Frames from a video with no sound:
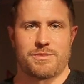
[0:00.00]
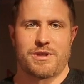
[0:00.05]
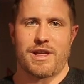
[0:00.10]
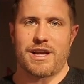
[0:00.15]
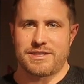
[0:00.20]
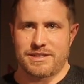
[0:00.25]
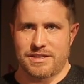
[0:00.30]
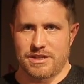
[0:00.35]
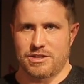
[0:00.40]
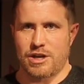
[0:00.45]
I mean,
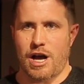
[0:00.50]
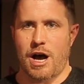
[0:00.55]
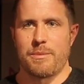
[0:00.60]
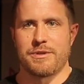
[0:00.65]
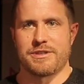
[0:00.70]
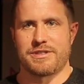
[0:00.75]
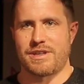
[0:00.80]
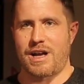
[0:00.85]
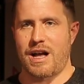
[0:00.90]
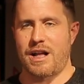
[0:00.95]
that's the job.
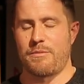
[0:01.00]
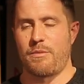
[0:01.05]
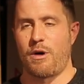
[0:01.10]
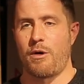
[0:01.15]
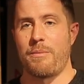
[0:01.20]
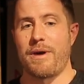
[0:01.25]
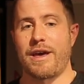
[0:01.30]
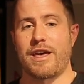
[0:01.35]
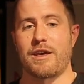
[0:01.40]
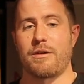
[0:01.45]
It's not
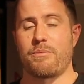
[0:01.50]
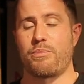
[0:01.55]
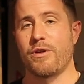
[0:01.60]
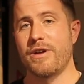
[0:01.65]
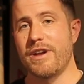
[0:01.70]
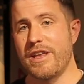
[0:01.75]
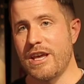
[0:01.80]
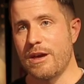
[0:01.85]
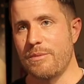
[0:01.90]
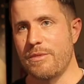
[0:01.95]
about making a
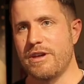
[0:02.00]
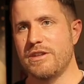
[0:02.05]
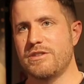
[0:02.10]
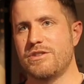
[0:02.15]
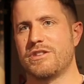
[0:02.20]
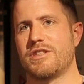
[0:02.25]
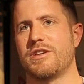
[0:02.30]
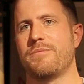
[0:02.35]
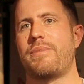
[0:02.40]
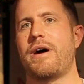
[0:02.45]
pretty image.
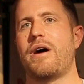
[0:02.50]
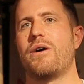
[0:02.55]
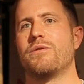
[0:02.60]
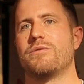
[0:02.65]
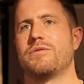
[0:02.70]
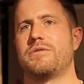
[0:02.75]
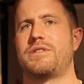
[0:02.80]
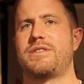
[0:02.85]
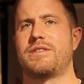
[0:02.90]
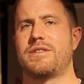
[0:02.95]
It's
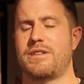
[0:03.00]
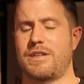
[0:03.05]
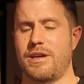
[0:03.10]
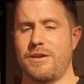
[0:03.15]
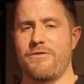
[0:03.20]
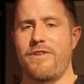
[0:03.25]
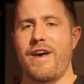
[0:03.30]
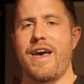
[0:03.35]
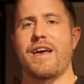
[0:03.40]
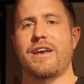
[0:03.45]
about
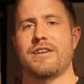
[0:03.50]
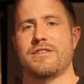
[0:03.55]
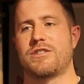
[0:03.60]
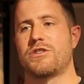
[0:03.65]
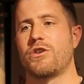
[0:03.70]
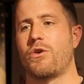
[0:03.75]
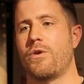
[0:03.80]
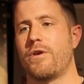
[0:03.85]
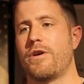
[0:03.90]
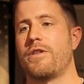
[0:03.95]
conveying a
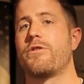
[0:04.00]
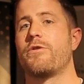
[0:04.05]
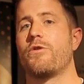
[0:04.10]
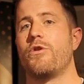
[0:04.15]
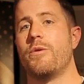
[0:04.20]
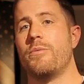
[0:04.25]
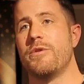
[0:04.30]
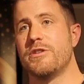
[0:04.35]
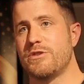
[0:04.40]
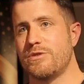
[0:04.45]
story through
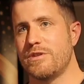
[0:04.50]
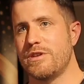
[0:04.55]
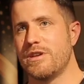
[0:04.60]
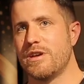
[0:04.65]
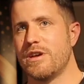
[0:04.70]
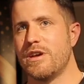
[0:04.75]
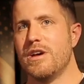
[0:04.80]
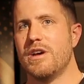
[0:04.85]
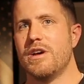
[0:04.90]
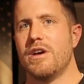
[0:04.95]
imagery.
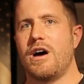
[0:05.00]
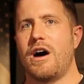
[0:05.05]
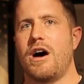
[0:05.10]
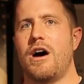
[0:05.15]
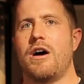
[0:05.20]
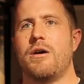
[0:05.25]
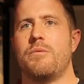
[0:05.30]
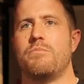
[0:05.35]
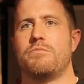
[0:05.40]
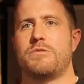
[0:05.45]

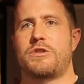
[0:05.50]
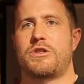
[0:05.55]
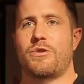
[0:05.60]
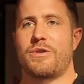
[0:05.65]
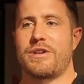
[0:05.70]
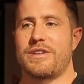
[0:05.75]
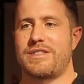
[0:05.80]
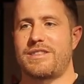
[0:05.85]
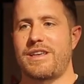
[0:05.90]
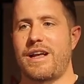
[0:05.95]
So
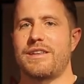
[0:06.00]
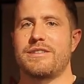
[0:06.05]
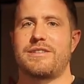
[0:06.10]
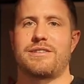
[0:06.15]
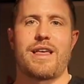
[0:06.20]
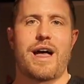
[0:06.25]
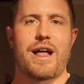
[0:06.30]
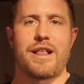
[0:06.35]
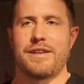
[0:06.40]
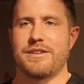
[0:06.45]
in a sense,
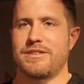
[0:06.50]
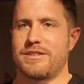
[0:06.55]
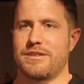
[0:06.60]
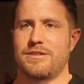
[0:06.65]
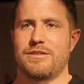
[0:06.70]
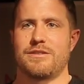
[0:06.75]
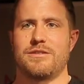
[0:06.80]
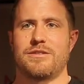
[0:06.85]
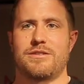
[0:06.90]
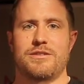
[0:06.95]
that is
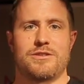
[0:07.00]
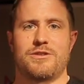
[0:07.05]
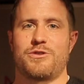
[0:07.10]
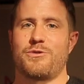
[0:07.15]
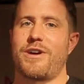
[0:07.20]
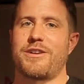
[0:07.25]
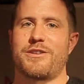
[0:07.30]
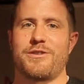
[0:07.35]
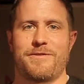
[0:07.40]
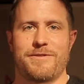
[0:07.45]
it's a
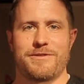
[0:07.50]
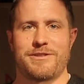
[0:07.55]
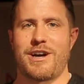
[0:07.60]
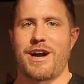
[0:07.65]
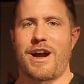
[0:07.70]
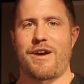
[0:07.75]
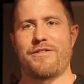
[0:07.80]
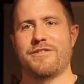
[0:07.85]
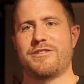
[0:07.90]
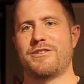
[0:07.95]
director of
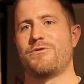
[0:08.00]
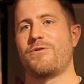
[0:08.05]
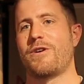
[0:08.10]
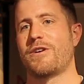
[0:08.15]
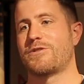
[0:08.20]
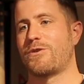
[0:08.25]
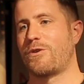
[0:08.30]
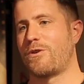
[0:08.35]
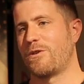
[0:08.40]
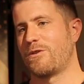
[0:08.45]
photography. It's a
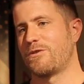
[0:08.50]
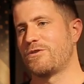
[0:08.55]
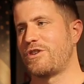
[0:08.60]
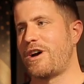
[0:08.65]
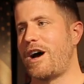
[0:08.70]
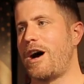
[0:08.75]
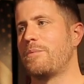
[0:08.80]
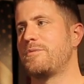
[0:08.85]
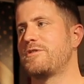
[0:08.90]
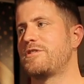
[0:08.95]
directorial
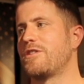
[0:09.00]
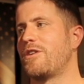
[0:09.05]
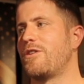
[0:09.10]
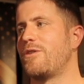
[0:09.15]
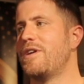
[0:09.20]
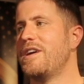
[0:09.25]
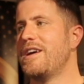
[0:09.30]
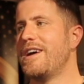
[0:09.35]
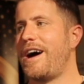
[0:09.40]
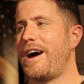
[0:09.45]
job.
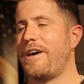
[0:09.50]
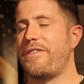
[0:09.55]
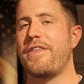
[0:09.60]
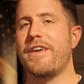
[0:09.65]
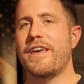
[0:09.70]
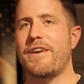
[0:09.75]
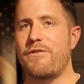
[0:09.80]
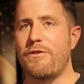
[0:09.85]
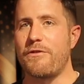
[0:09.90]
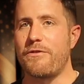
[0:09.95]
So I
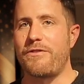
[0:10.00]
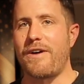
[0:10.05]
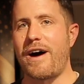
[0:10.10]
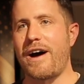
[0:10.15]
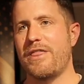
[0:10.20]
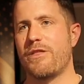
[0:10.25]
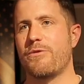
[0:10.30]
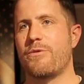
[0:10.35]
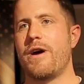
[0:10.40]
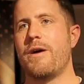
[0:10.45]
think if you
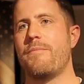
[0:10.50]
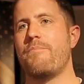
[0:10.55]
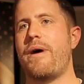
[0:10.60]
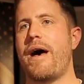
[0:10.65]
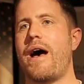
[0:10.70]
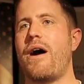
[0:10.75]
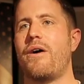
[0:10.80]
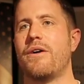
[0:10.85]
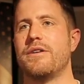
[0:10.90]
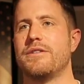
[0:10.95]
find the right
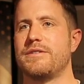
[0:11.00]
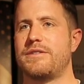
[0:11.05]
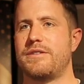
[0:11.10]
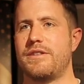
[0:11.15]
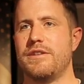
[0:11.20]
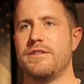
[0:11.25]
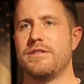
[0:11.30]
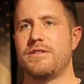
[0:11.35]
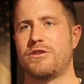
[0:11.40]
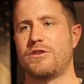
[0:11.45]
balance,
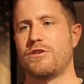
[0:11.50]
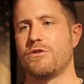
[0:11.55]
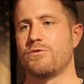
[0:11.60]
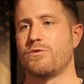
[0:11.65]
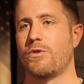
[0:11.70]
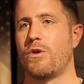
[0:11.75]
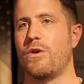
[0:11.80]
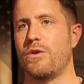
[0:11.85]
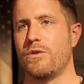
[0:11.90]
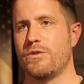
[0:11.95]
these two
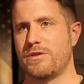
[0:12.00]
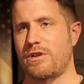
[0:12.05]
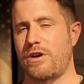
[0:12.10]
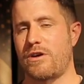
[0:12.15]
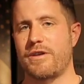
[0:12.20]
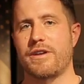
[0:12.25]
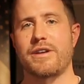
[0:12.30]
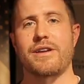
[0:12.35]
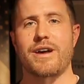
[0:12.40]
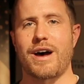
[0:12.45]
roles
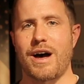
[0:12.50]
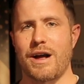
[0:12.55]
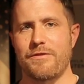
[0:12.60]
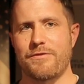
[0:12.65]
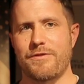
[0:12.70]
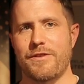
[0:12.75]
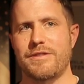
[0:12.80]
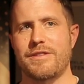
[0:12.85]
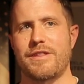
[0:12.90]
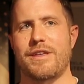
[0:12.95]
aren't in
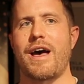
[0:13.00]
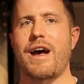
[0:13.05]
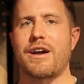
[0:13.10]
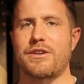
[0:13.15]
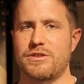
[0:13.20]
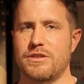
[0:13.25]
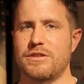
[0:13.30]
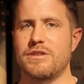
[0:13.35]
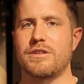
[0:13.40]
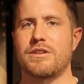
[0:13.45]
conflict. They
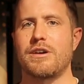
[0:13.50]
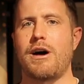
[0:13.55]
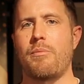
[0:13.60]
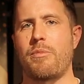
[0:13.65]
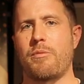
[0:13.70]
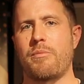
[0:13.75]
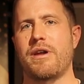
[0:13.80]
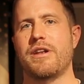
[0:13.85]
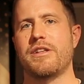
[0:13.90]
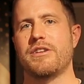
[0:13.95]
actually
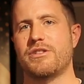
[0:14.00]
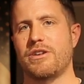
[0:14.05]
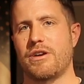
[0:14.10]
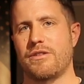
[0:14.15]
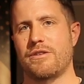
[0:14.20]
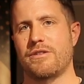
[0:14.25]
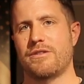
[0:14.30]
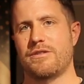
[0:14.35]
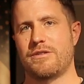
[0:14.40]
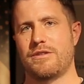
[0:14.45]
complement each
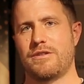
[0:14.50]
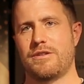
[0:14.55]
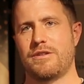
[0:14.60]
other.